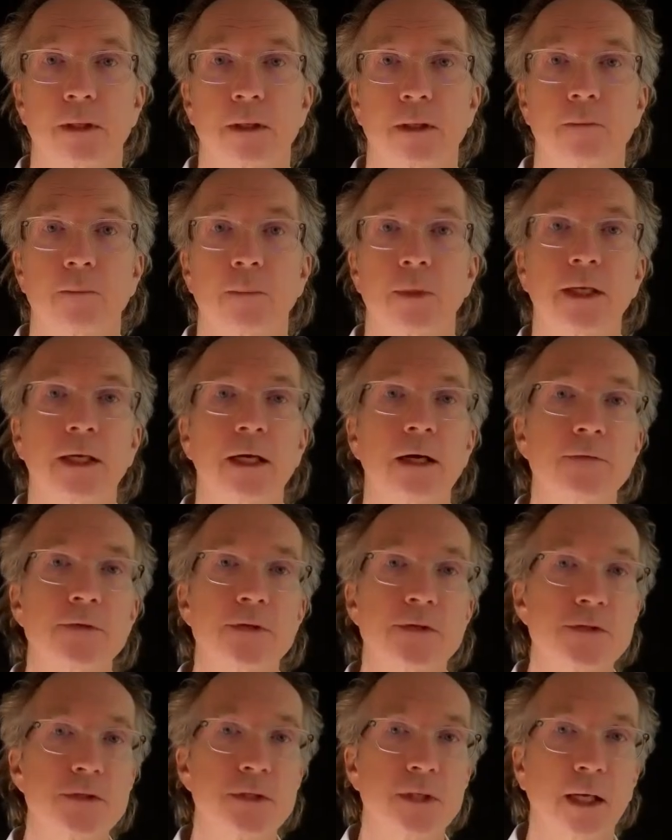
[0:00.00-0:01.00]
But I have to
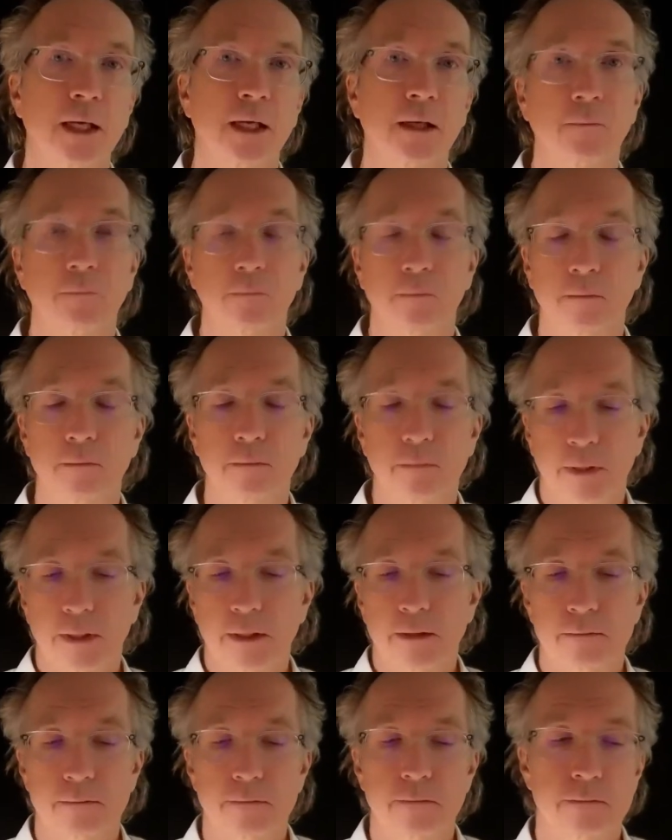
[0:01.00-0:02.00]
say, and
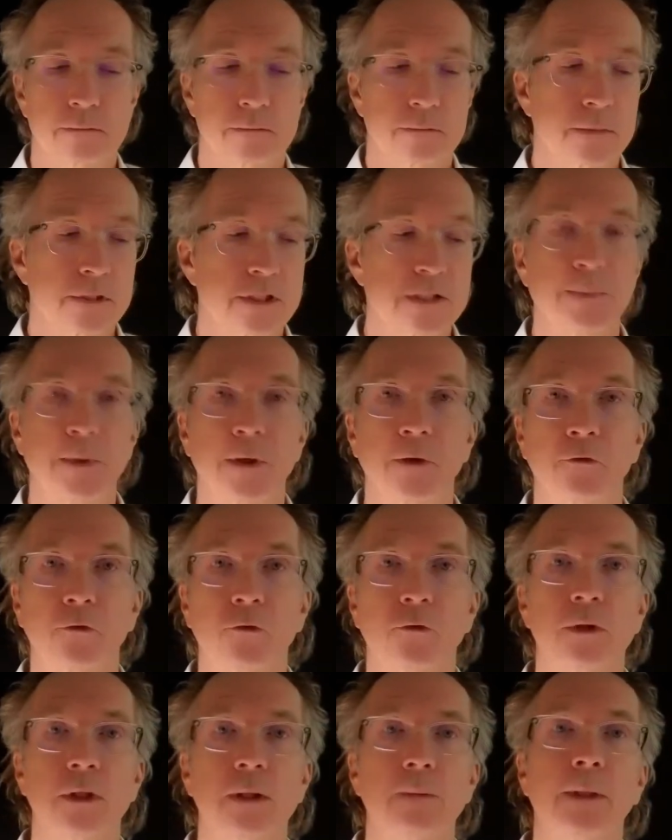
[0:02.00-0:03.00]
my experience
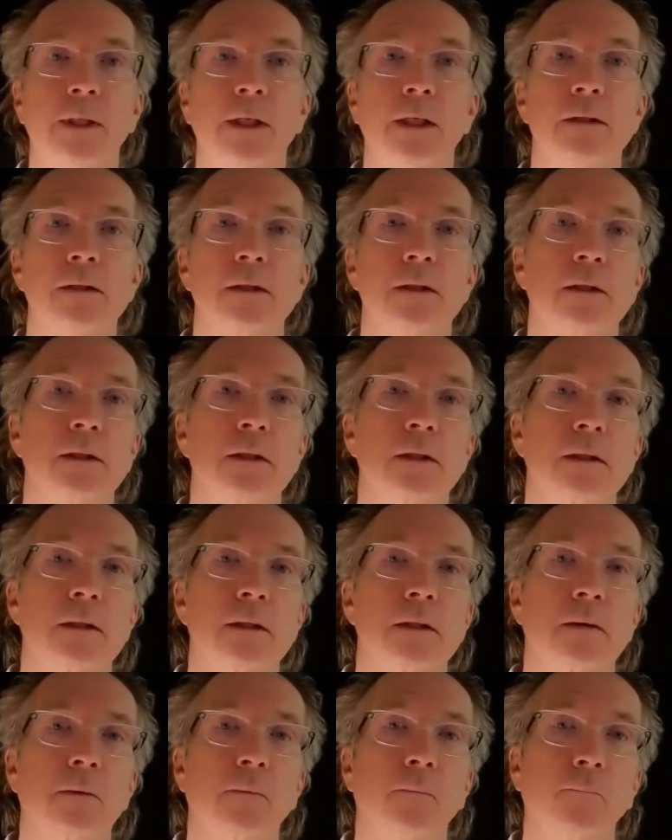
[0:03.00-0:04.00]
is limited,
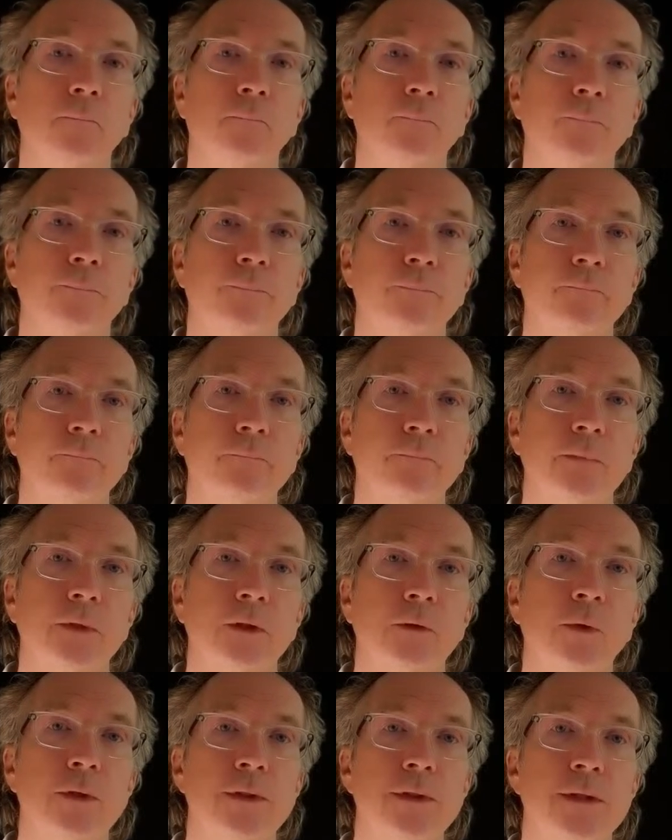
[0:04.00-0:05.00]

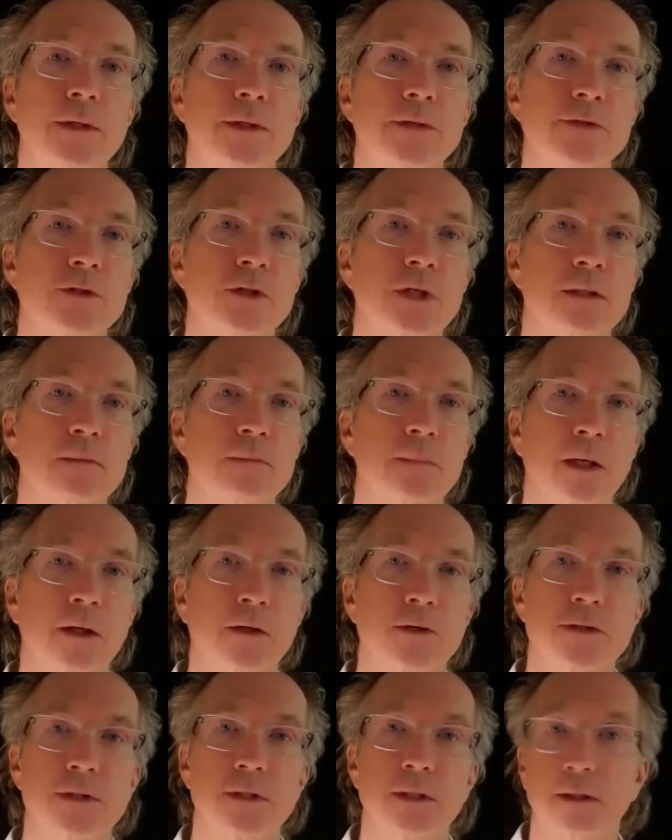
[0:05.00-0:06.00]
with these Jain
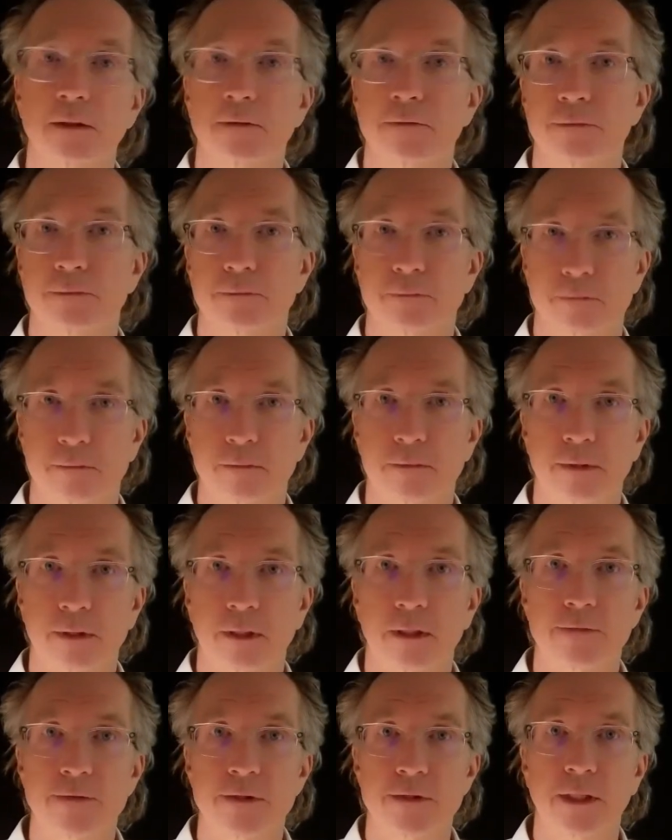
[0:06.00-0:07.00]
monks that
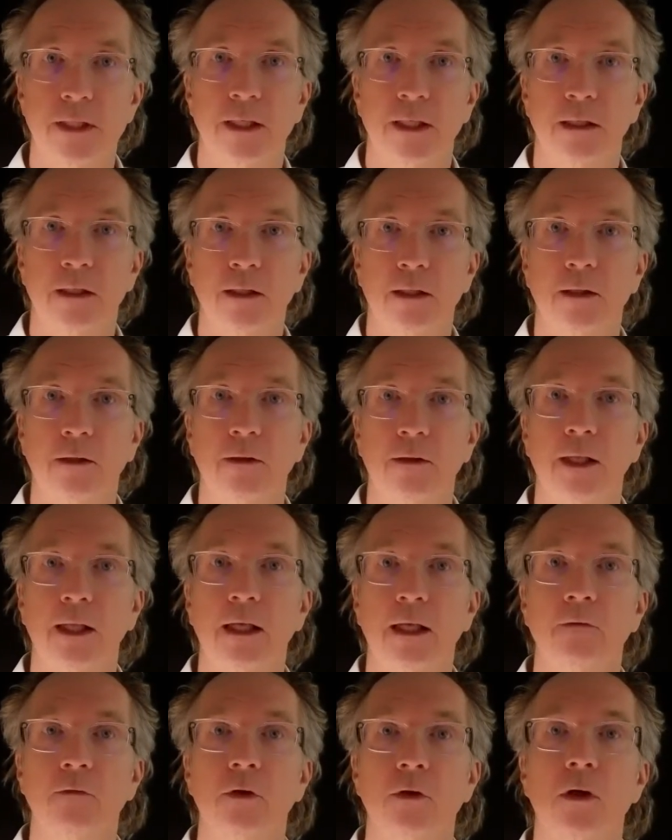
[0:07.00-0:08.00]
I've seen, they
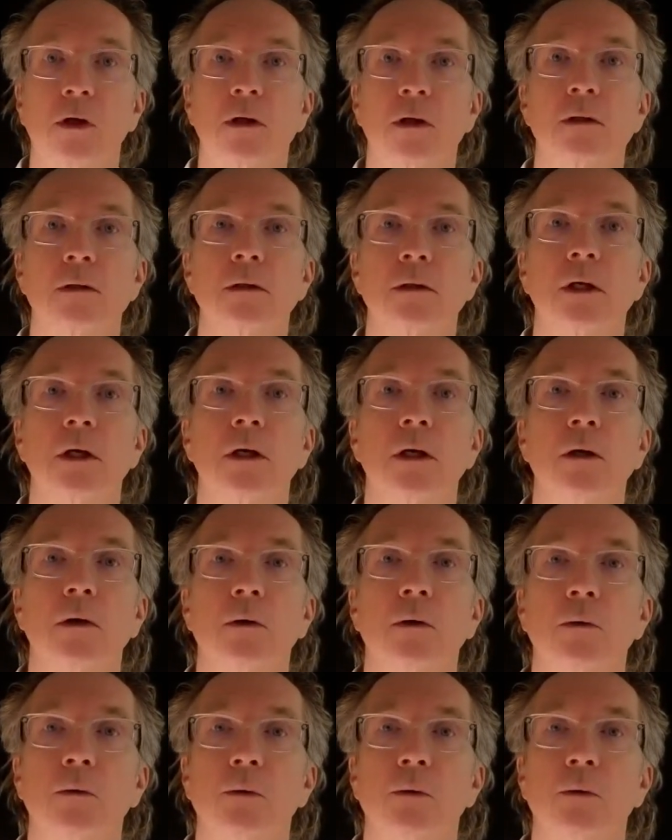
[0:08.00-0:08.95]
have a glow.